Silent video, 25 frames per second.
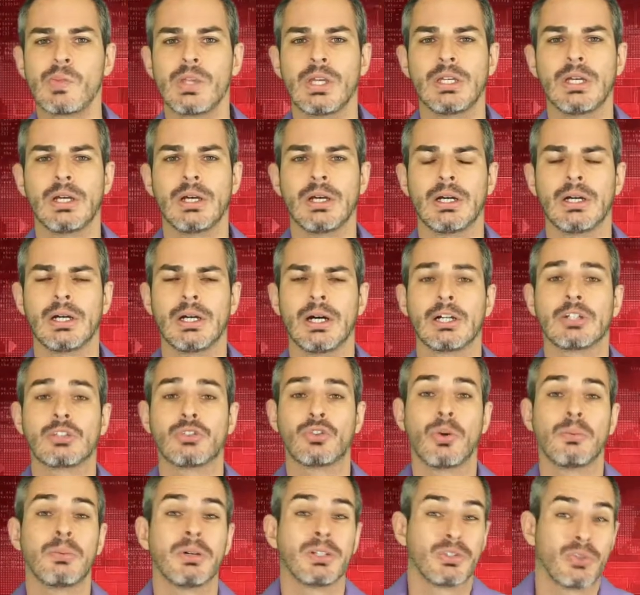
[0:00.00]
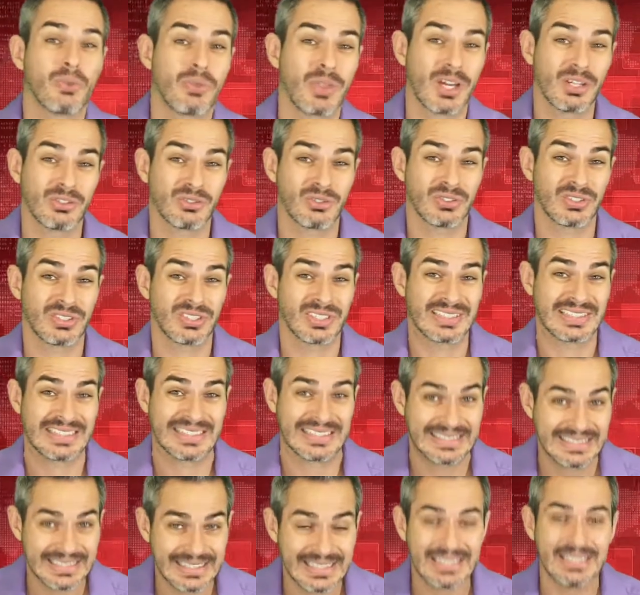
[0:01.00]
uh, October
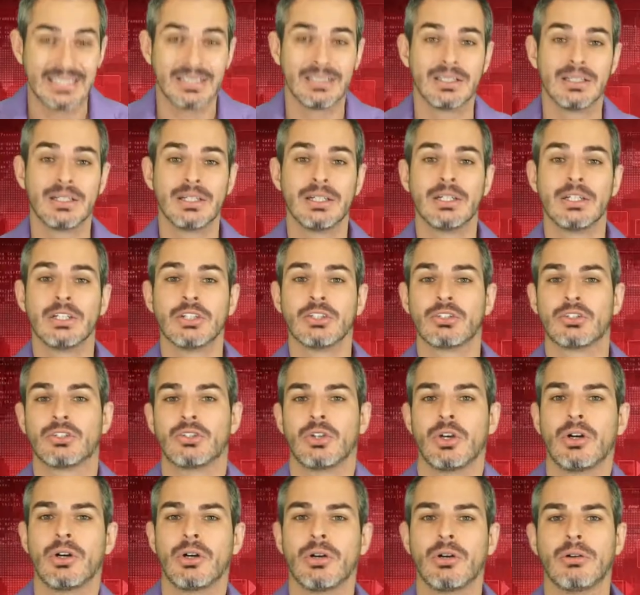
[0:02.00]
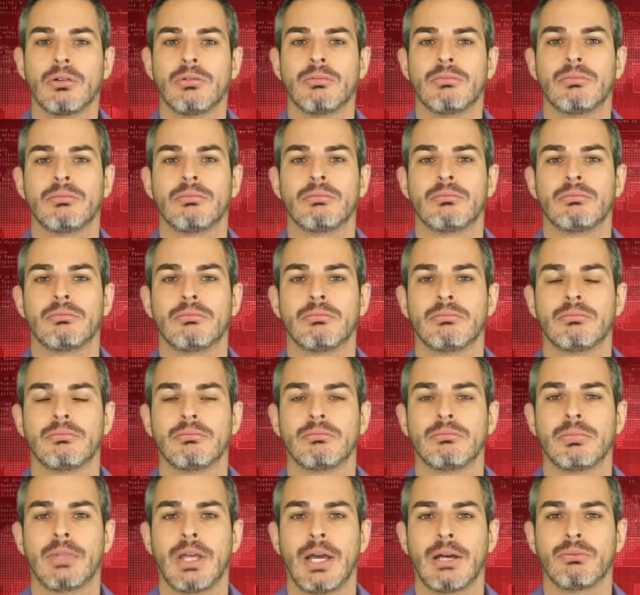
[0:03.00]
2016. So
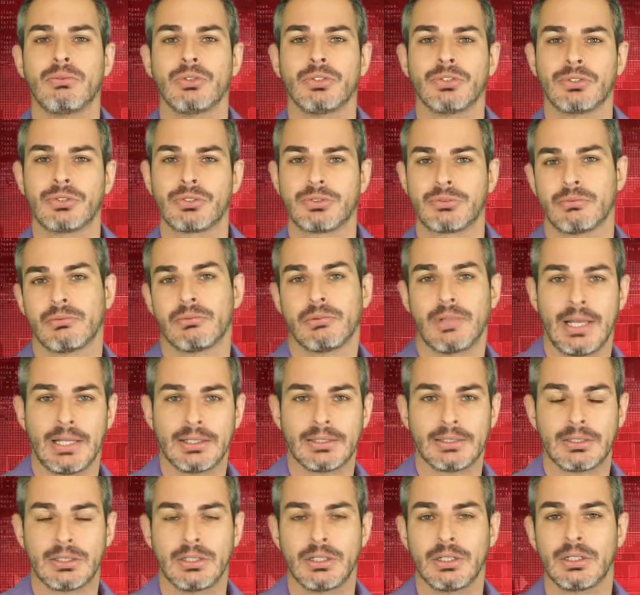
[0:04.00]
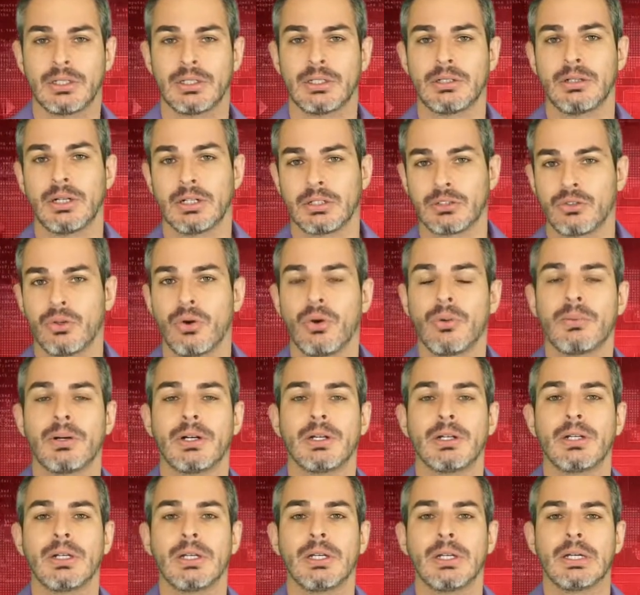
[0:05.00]
that was last year,
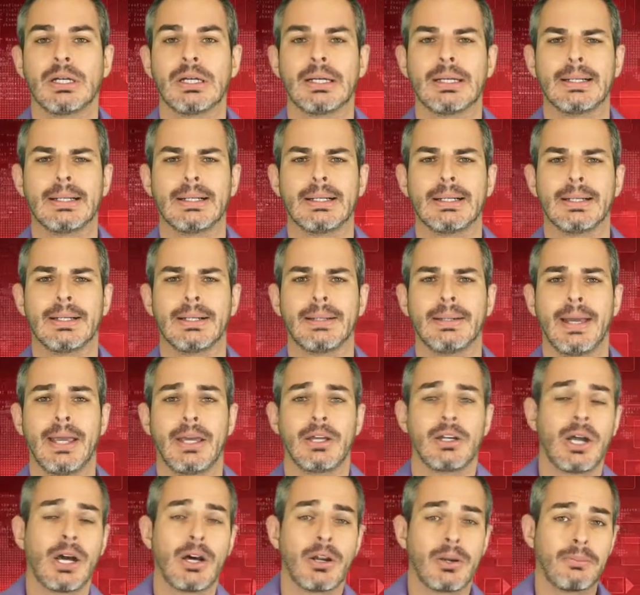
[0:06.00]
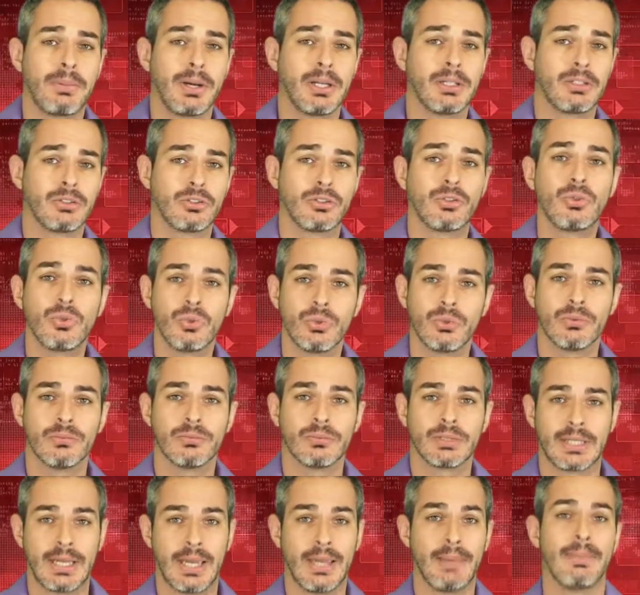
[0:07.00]
October. Uh, Autopilot 2
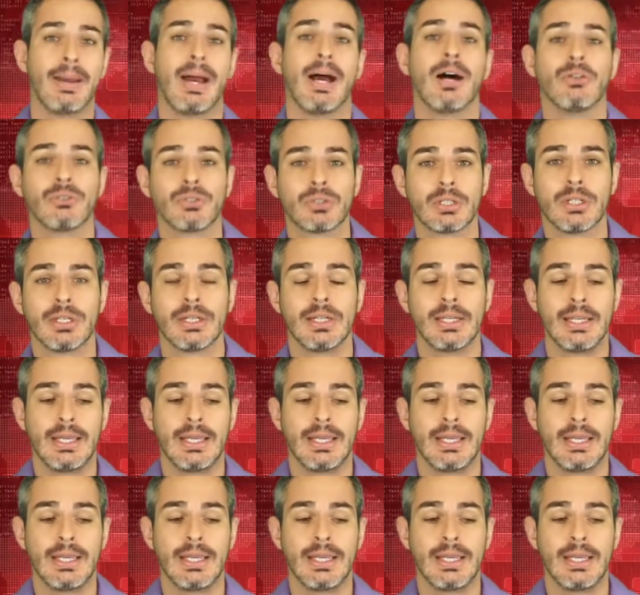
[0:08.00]
came out.